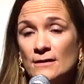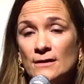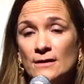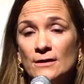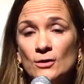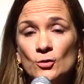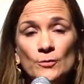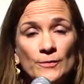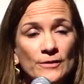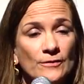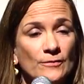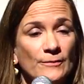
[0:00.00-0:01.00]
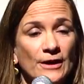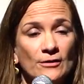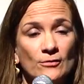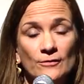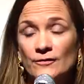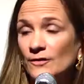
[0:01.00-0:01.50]
it could be a
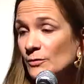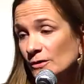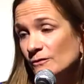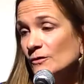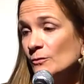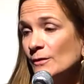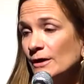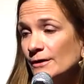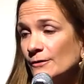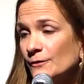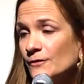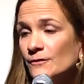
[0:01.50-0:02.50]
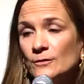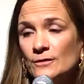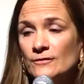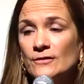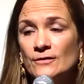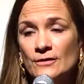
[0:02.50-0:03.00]
matter of simply a few miles. If you
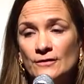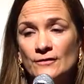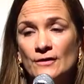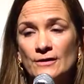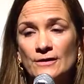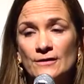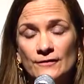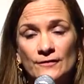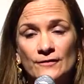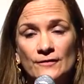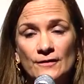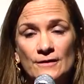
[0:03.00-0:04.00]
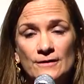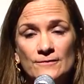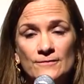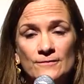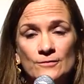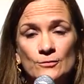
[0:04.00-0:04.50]
lived in Kentucky as a
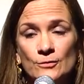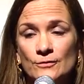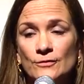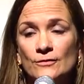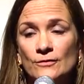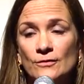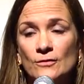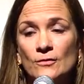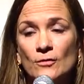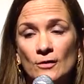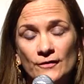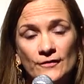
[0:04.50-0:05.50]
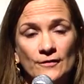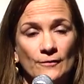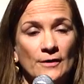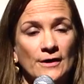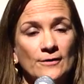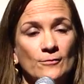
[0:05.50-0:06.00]
slave, you could cross the
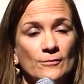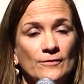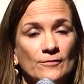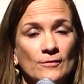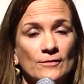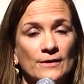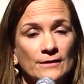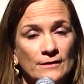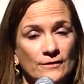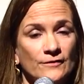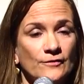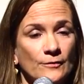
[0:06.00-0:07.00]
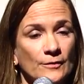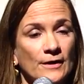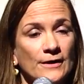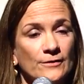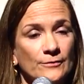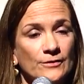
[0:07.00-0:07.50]
Ohio River and get into
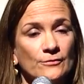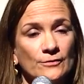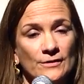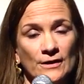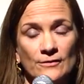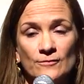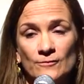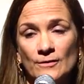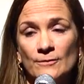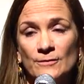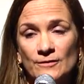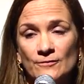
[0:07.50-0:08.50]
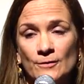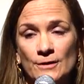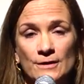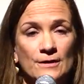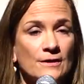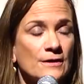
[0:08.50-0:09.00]
Ohio and you'd get, be free.